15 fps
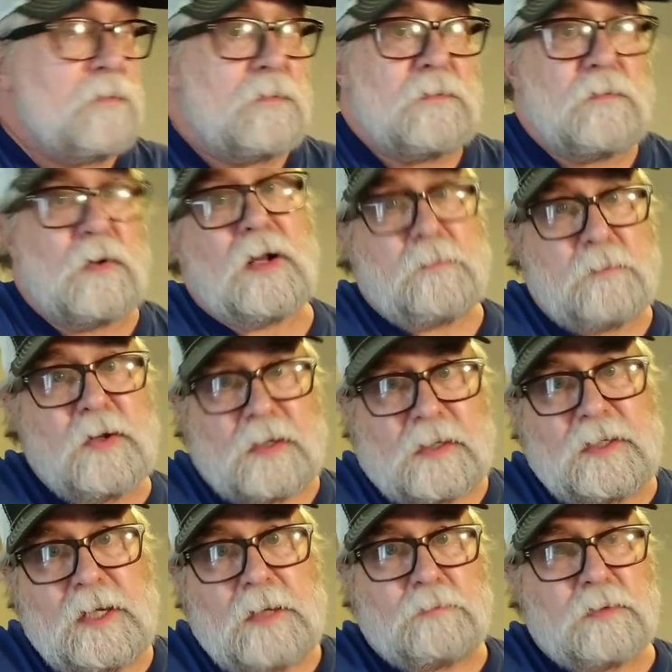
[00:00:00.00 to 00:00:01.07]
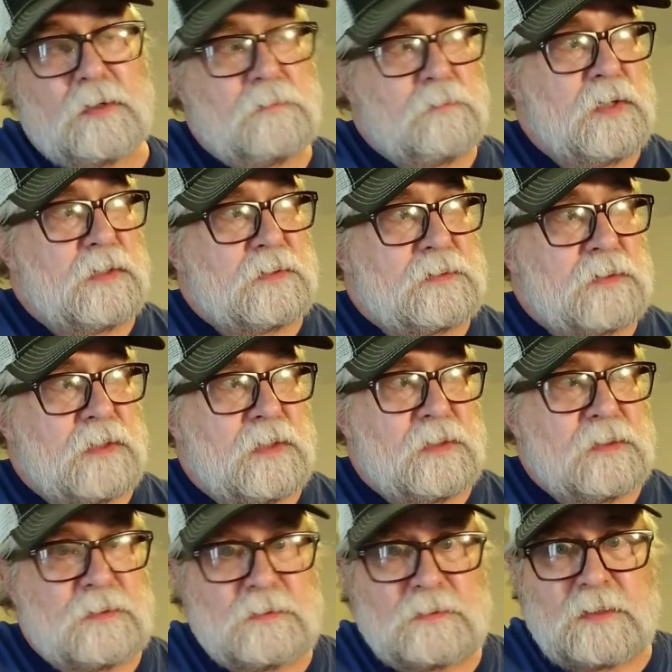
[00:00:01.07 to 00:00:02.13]
Well, I'm going to keep it, but
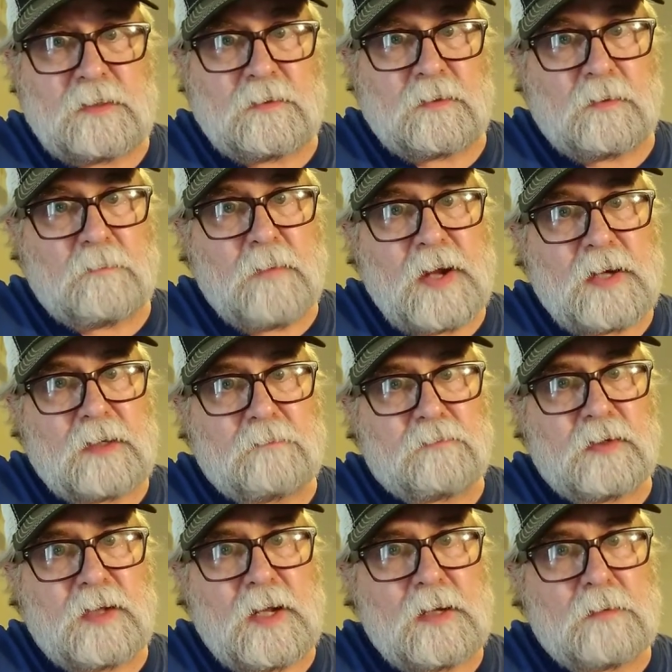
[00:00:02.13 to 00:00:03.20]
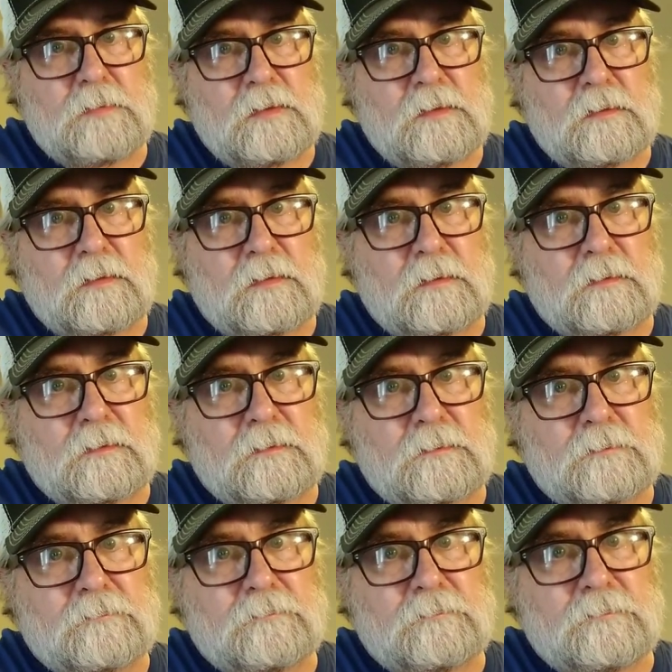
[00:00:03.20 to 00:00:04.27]
it's either make it playable or
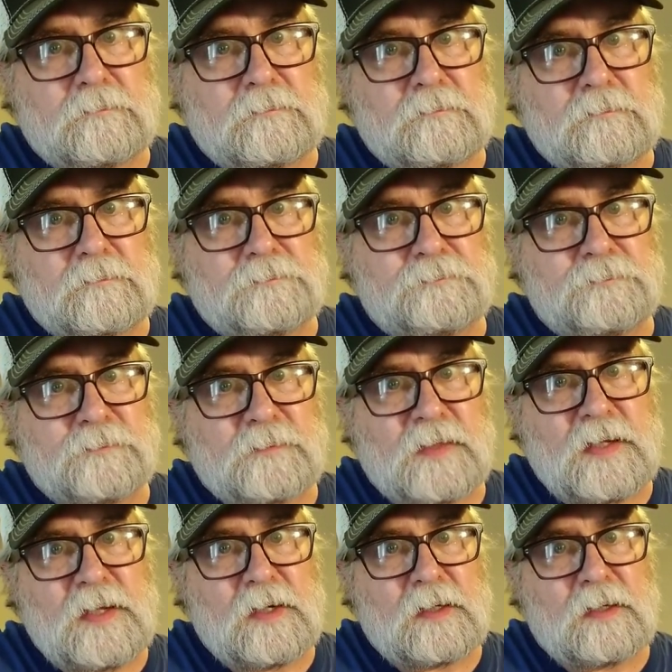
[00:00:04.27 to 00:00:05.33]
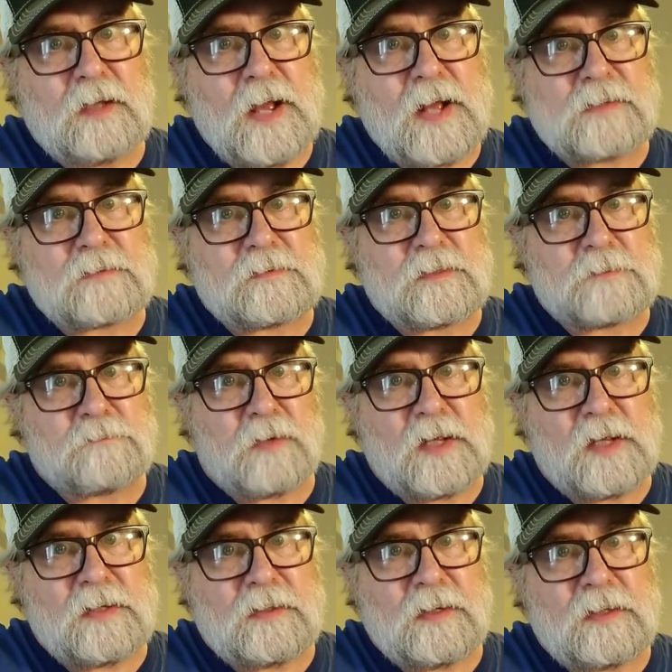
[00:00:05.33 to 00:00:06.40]
get a glass
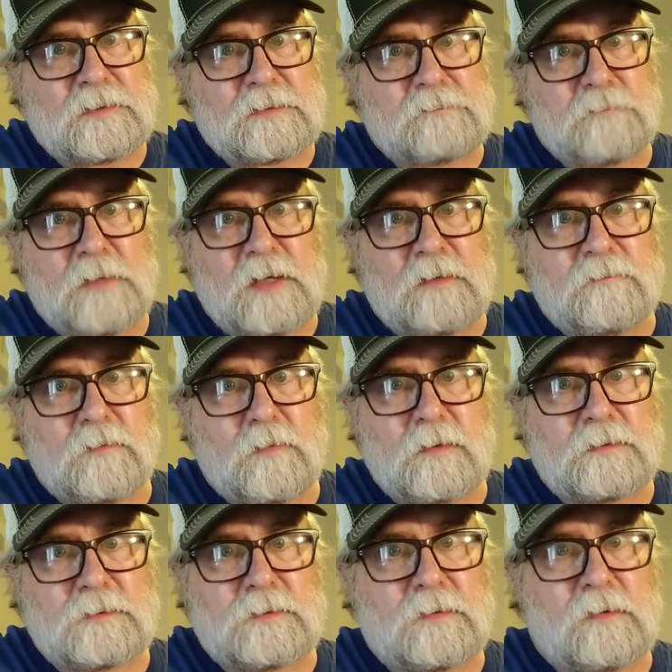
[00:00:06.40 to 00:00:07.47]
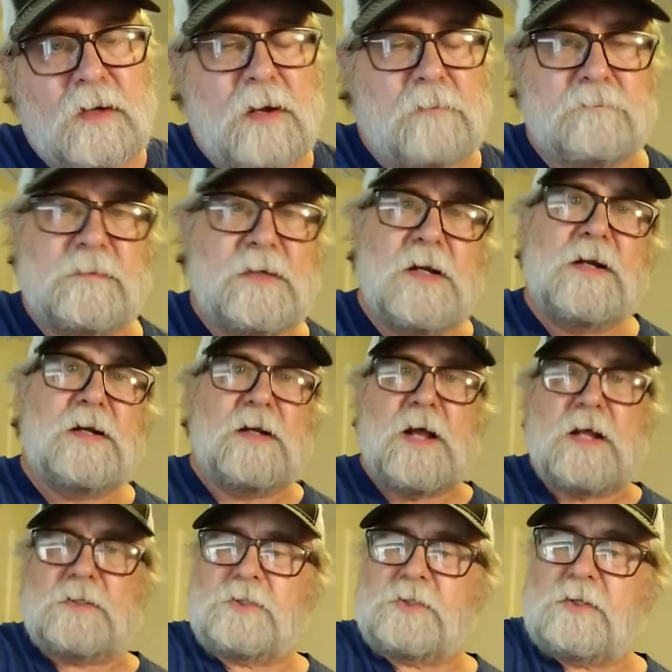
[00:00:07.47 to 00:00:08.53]
display case made for it. So I'm
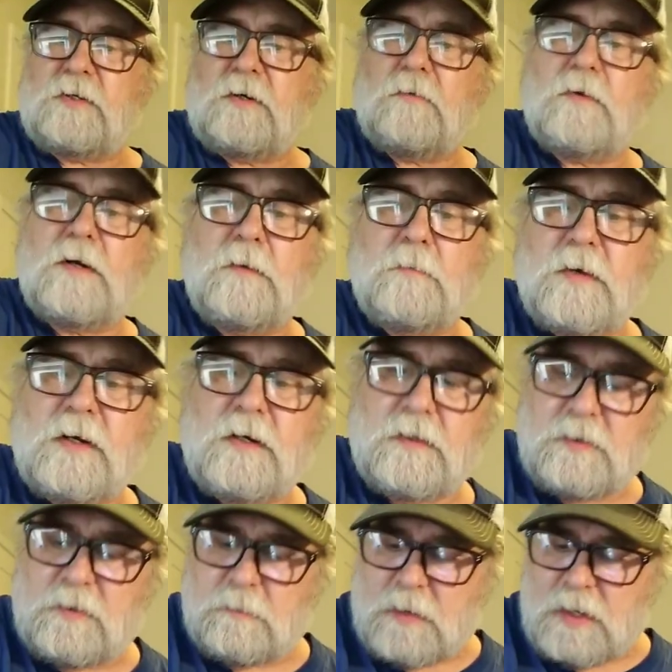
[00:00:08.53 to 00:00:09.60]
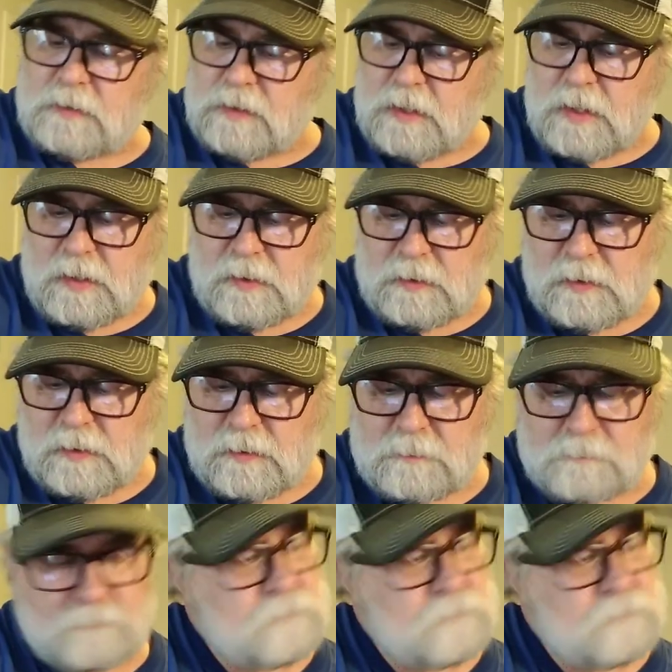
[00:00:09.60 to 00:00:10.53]
not sure what I'm going to do about that yet.